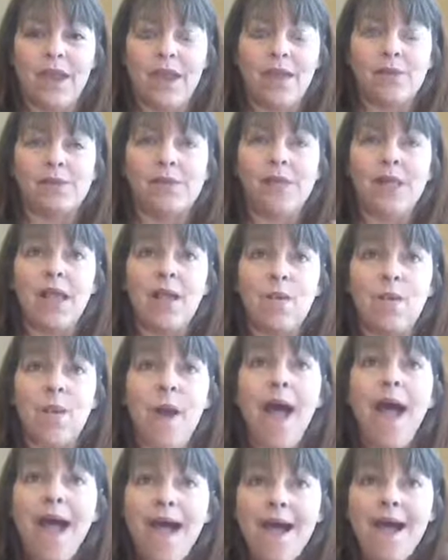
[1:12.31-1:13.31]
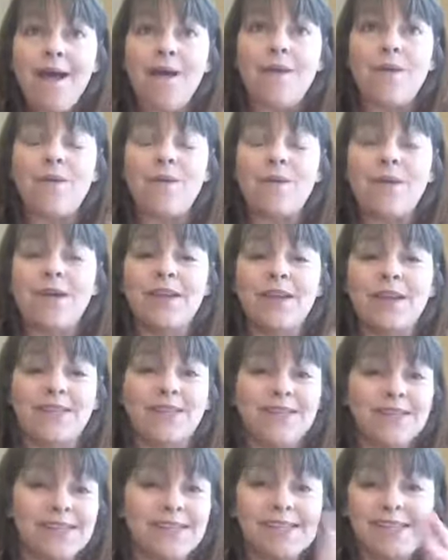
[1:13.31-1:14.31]
I was like, wow,
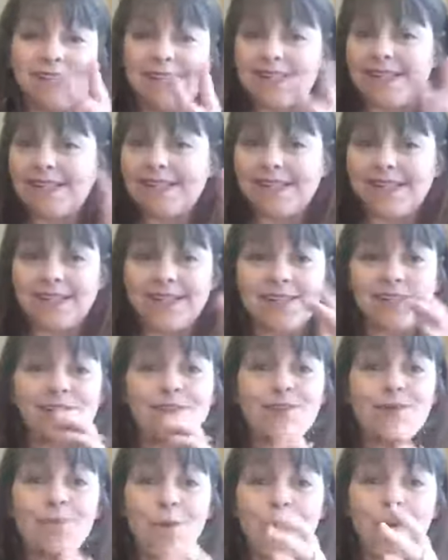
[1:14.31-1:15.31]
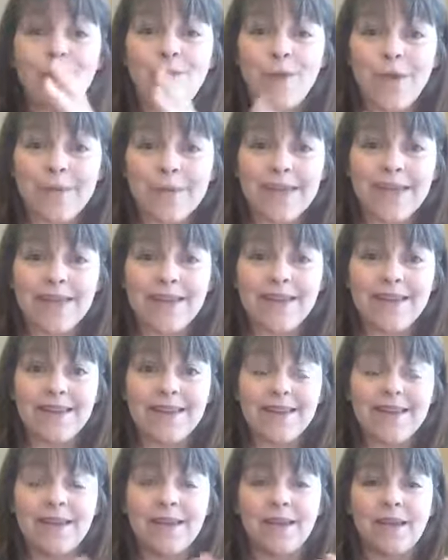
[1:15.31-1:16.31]
this 66-year-old woman
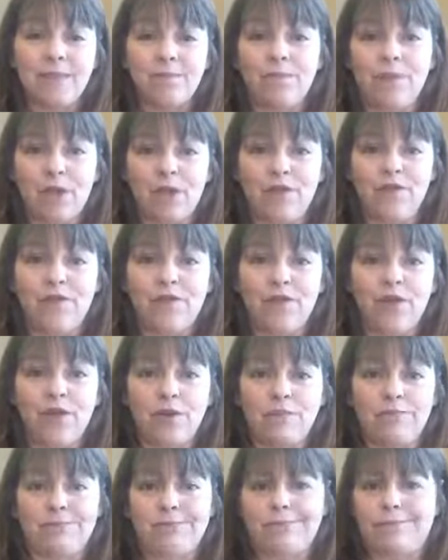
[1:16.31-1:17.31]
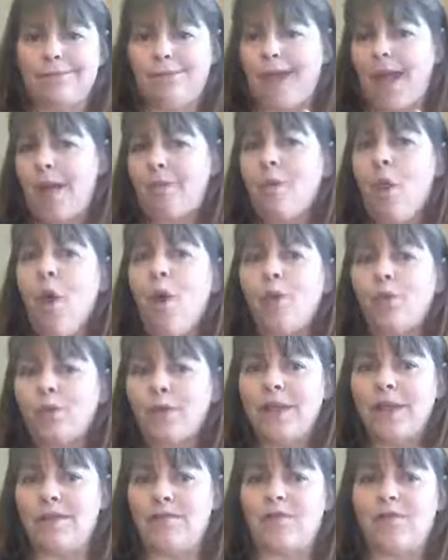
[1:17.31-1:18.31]
can barefoot. I'm
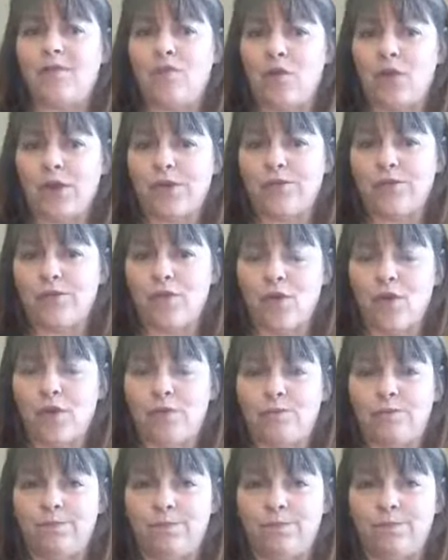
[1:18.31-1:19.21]
only 44.